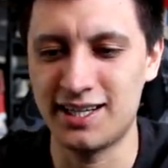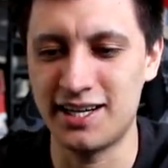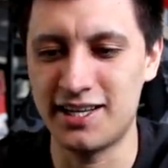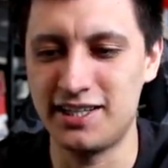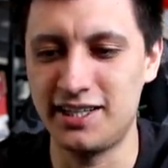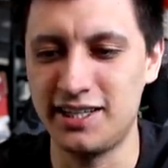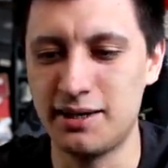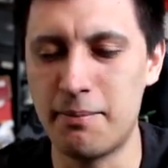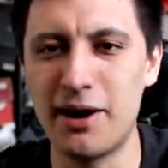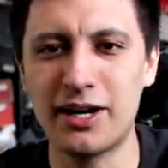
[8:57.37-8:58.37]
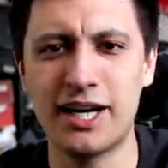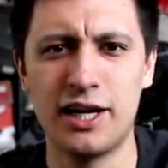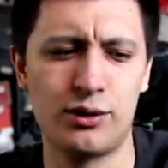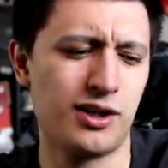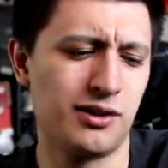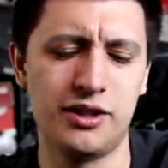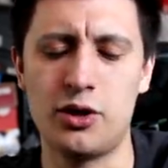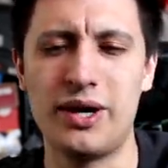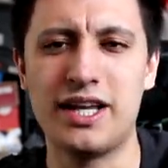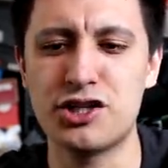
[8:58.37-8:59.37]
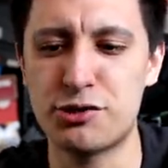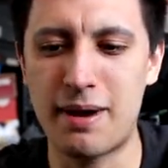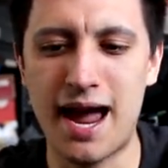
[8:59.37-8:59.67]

uh, the American or, you know, English